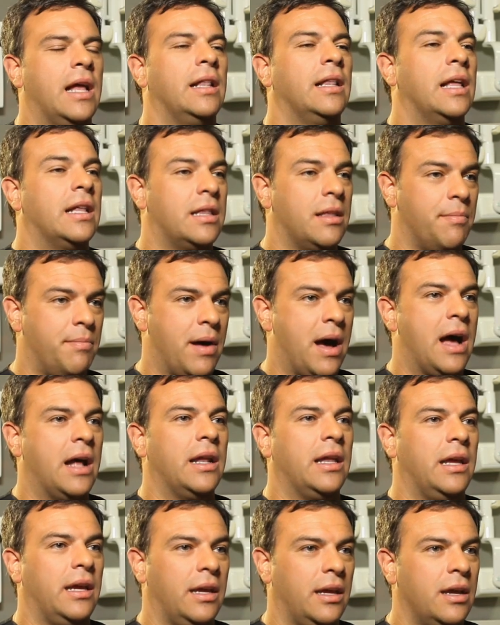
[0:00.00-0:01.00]
and let the
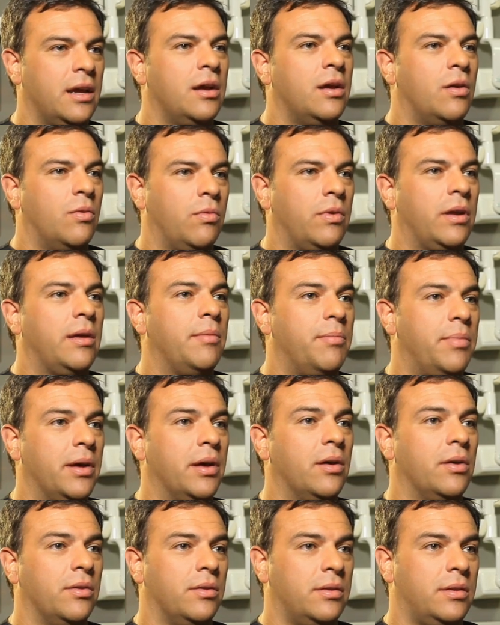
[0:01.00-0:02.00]
body
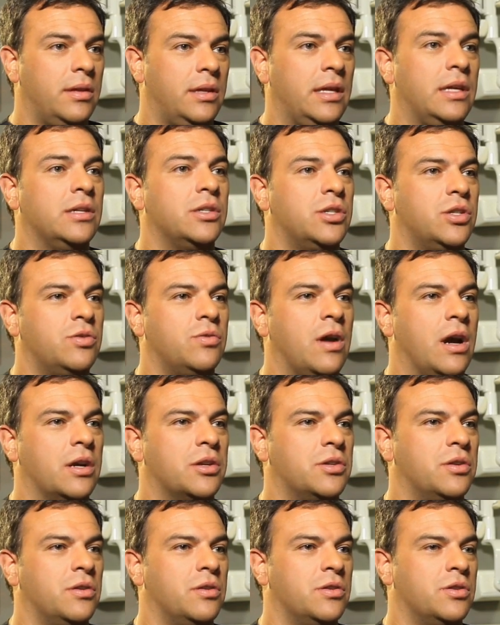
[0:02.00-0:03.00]
rebuild these
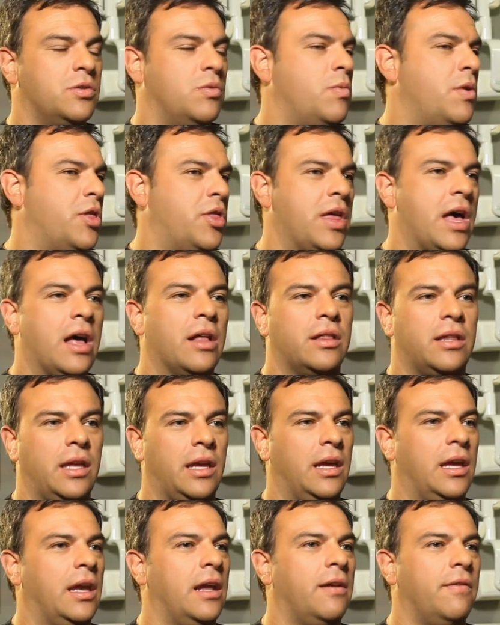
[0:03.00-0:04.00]
structures without
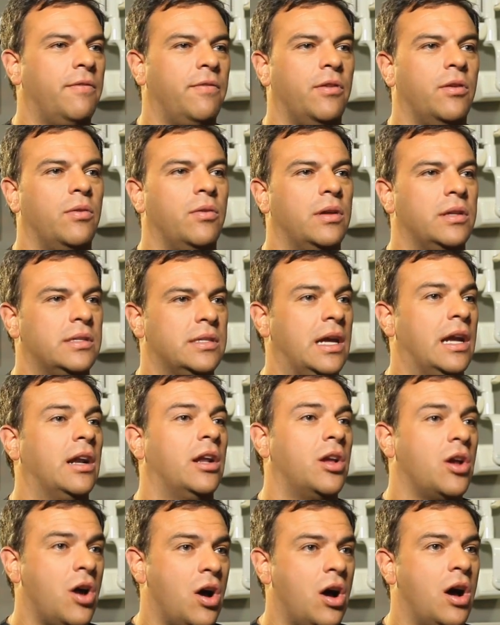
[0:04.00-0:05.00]
the influence
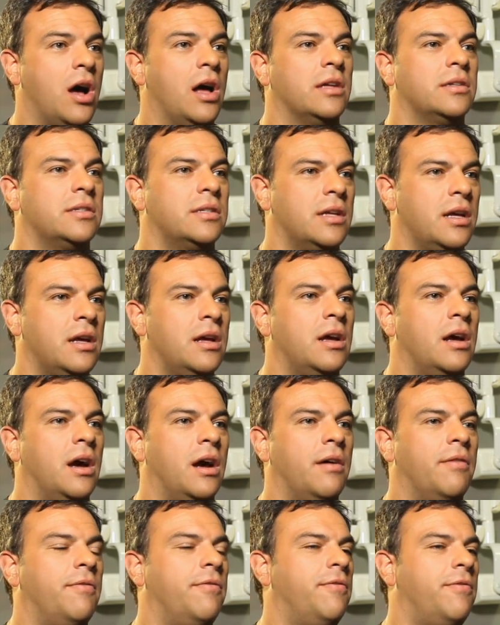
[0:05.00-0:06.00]
and cost
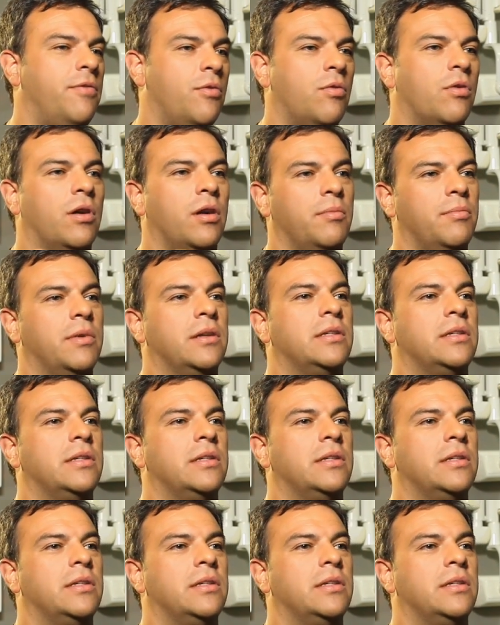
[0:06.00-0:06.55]
of foreign